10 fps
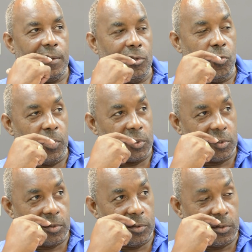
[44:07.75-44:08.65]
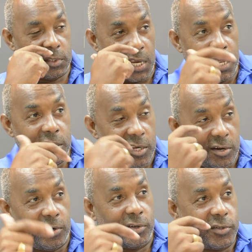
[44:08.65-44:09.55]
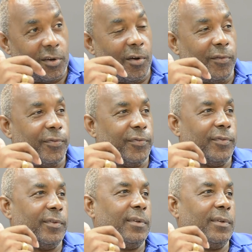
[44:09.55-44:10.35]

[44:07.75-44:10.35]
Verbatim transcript: you must 10 years of